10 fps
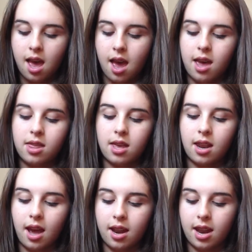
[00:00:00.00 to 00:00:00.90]
And
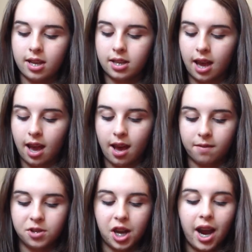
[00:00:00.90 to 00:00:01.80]
then next I
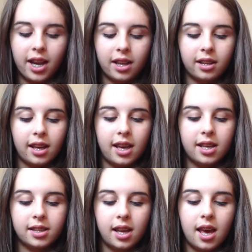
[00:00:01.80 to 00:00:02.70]
have China
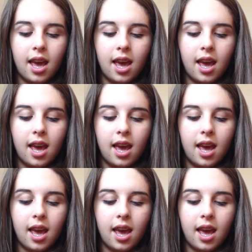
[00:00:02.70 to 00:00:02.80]
Glaze,